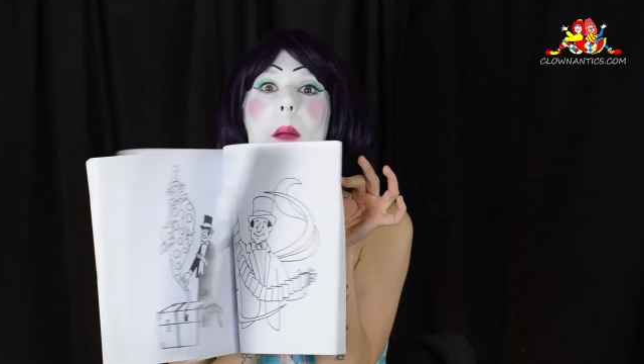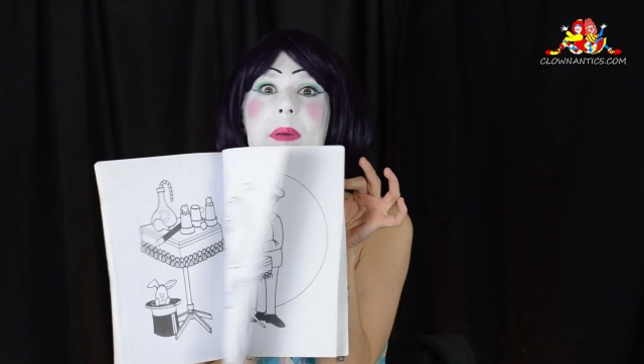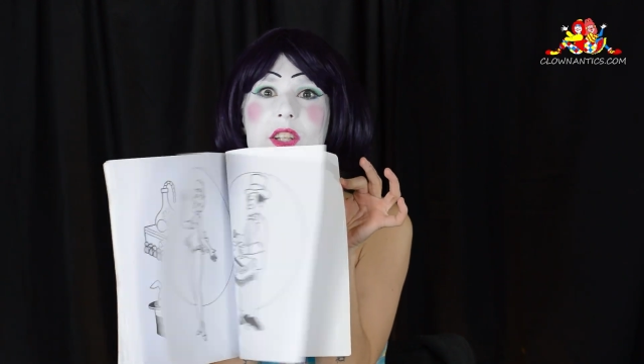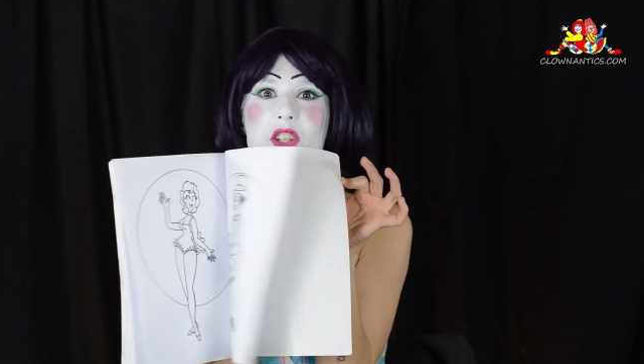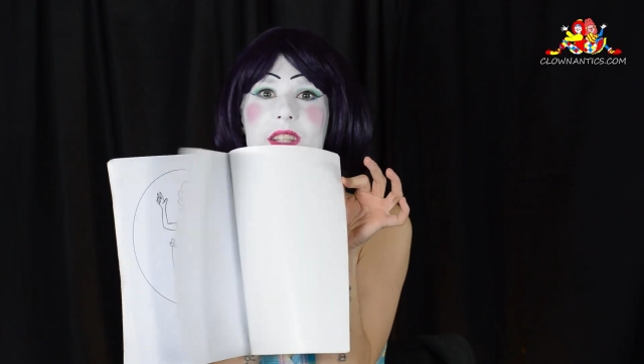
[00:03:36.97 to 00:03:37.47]

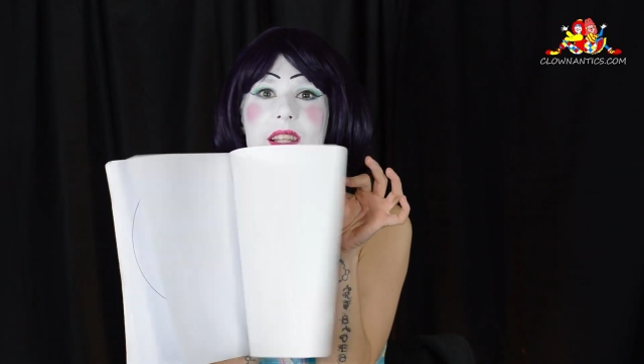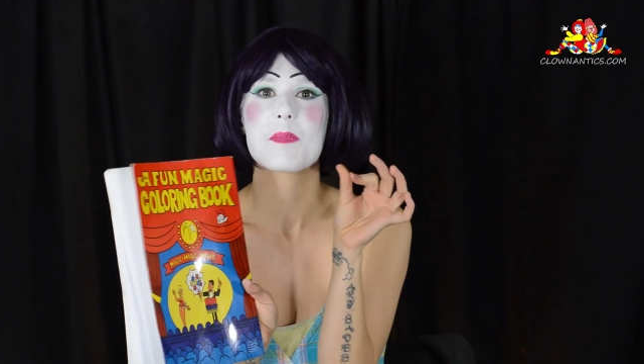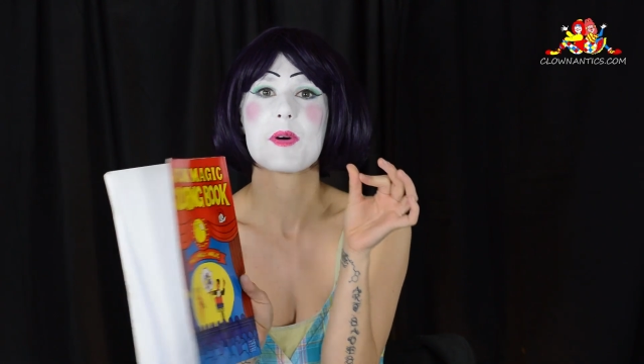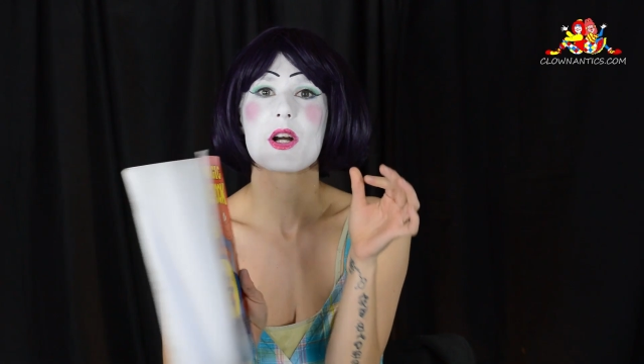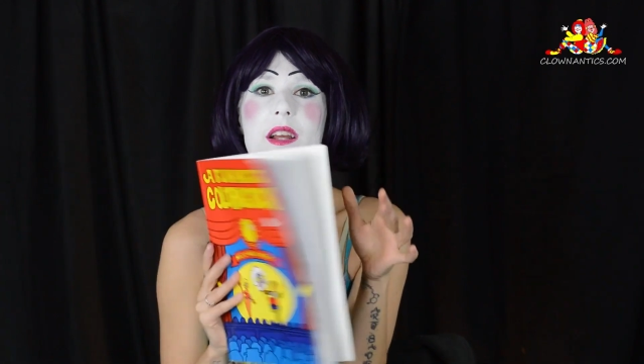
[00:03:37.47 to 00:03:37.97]
pictures in
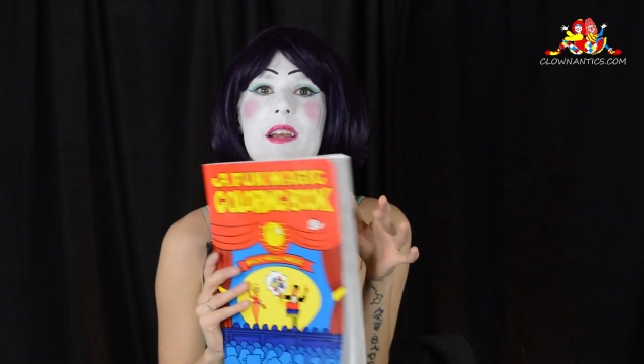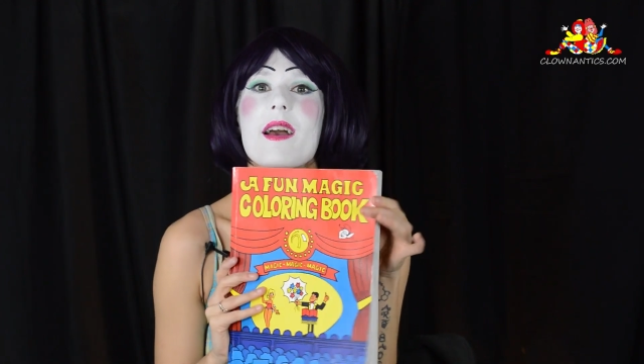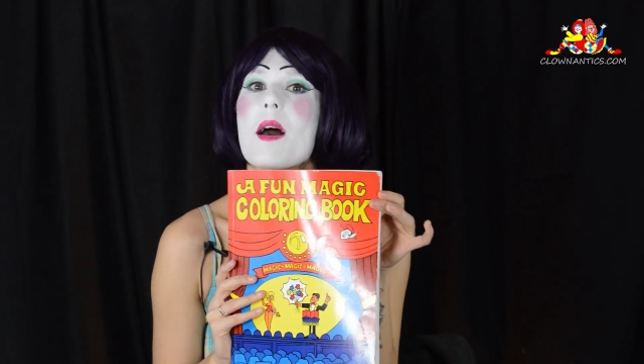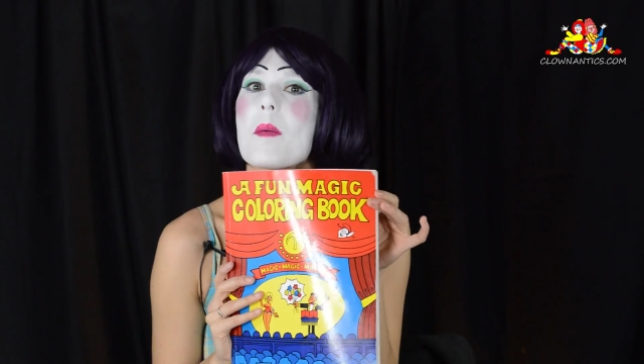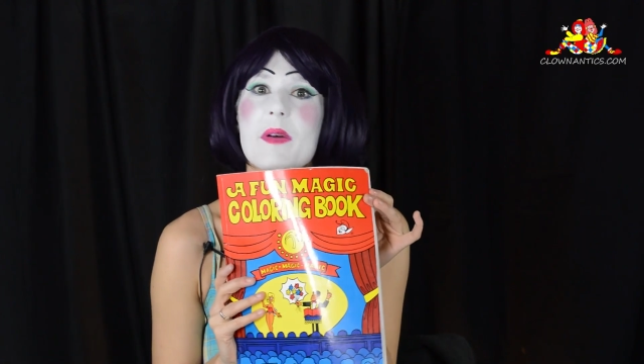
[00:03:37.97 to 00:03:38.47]
the book,
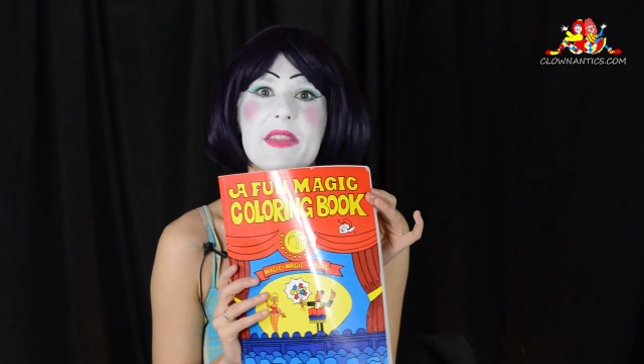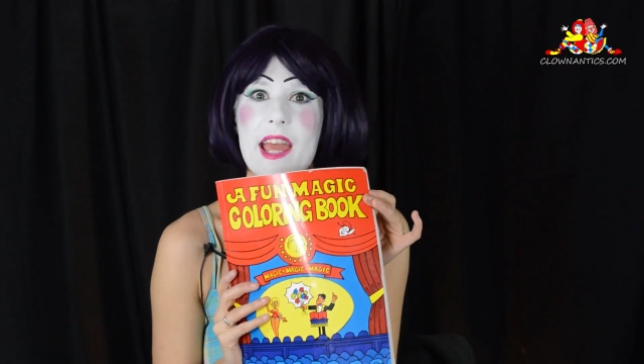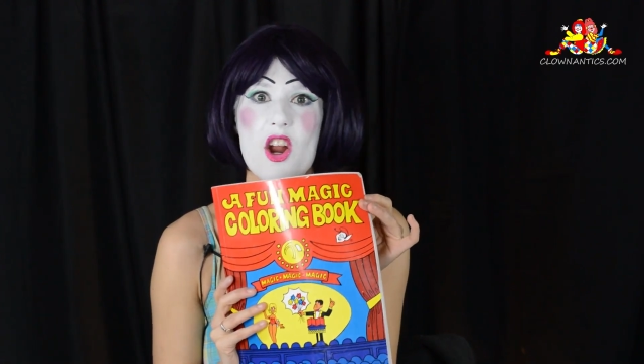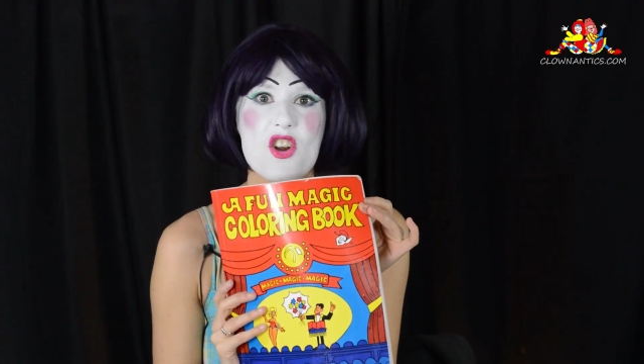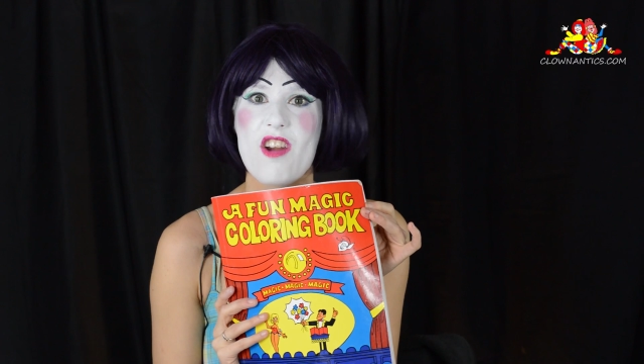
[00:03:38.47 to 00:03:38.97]
but
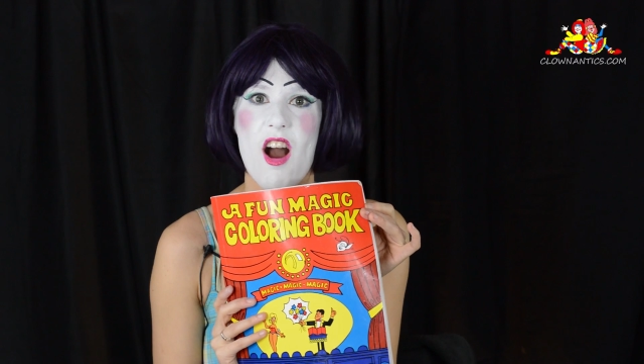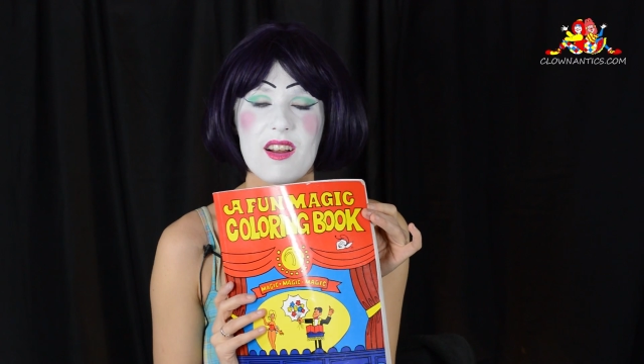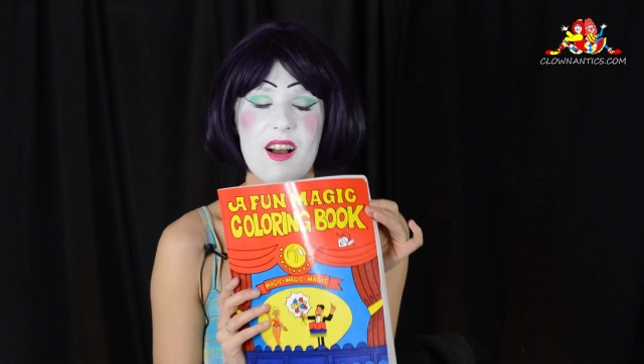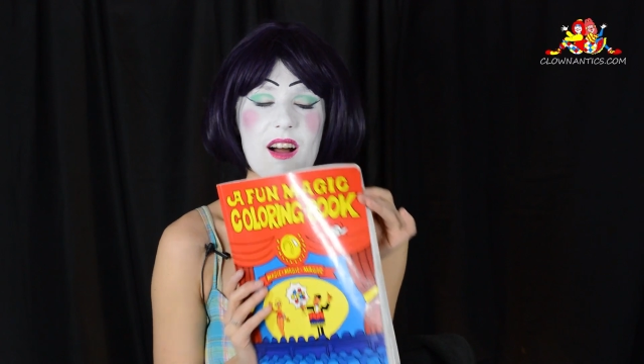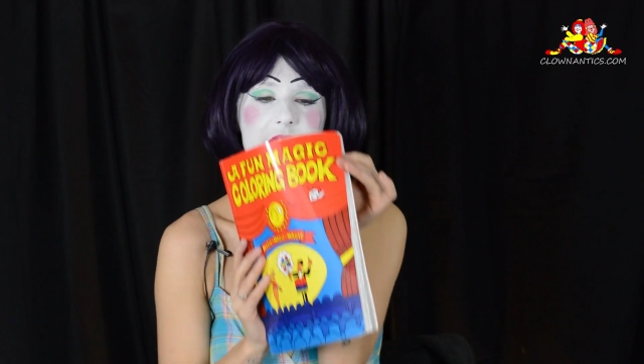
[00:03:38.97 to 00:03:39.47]
they are
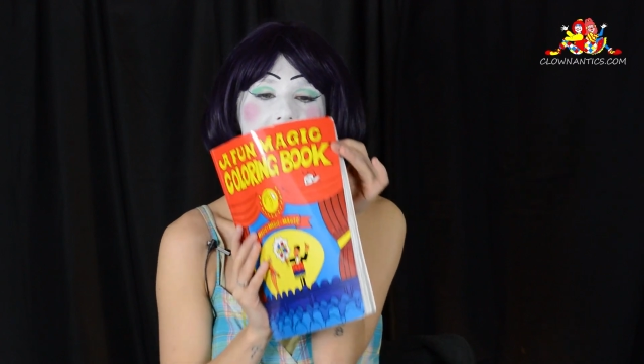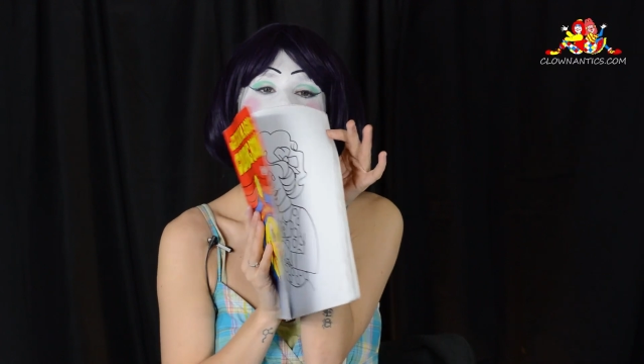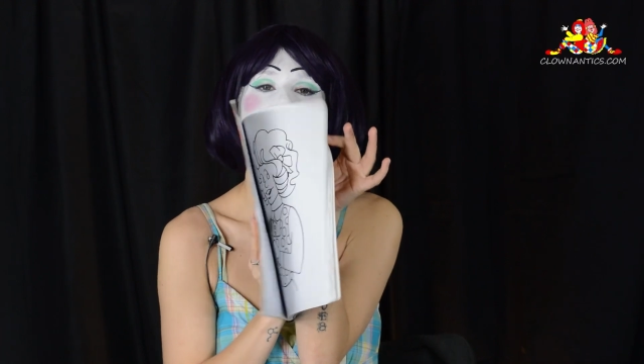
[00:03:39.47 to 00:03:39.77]
not colored.